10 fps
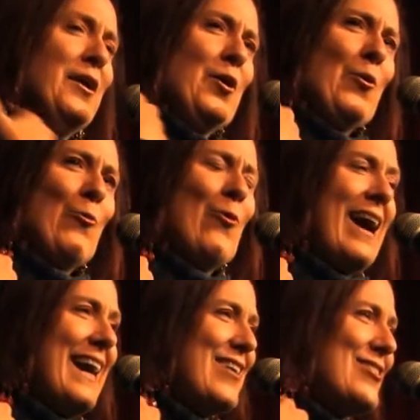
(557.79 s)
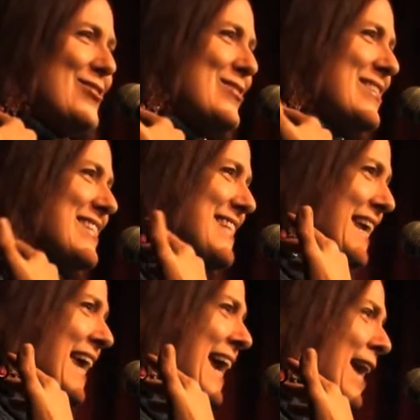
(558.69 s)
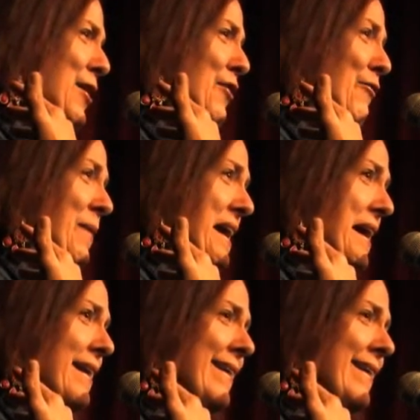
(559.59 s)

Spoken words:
wires sticking out of me.